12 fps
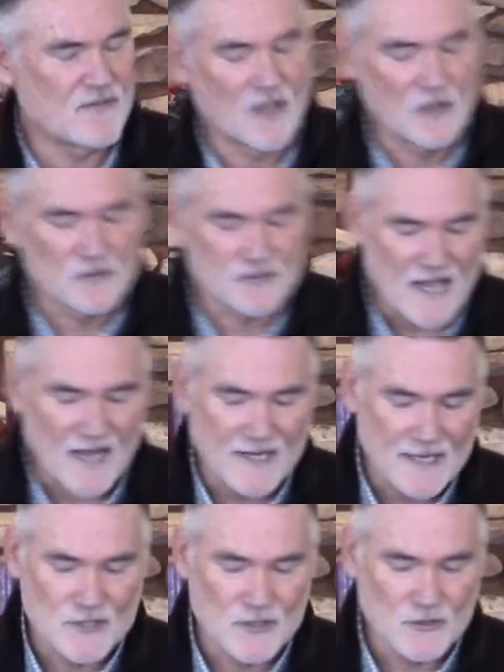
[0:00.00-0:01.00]
that goes down
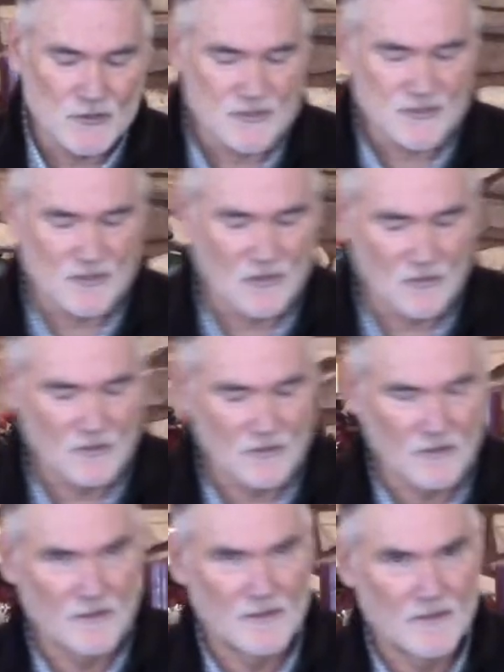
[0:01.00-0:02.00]
into your soul.
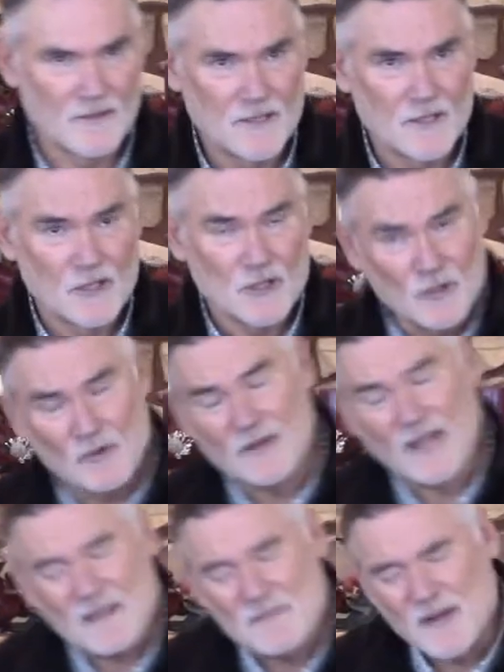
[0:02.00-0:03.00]
You
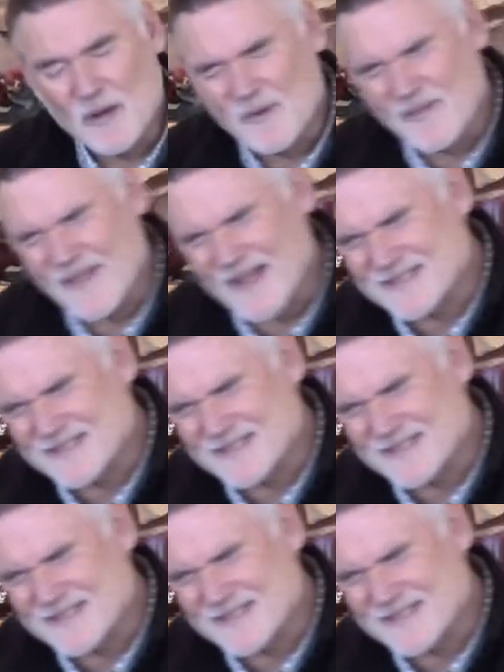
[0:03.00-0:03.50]
came here with that